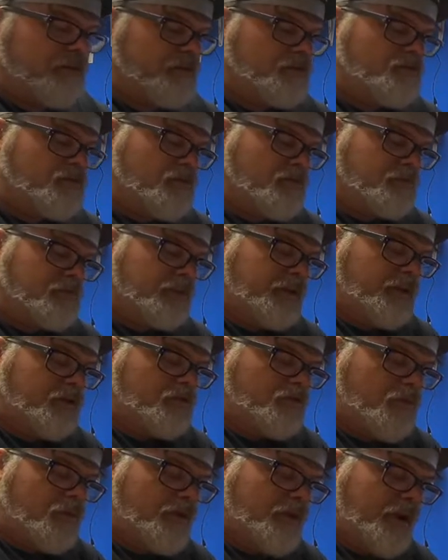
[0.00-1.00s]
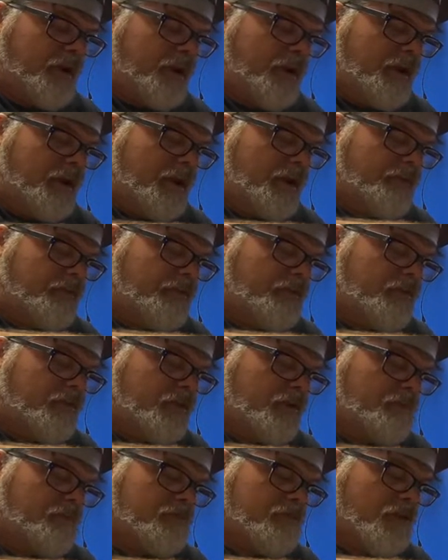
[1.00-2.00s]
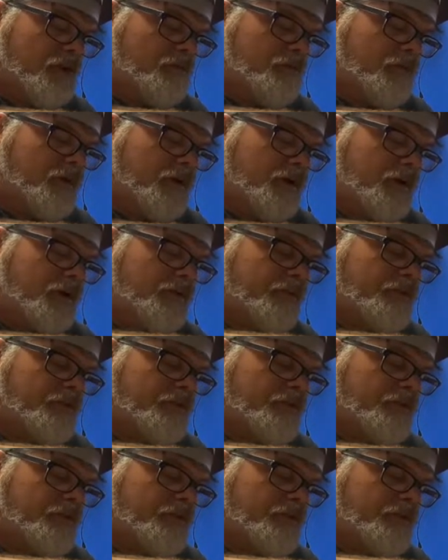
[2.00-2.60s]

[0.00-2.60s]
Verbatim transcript: by the drone police one day and something's not working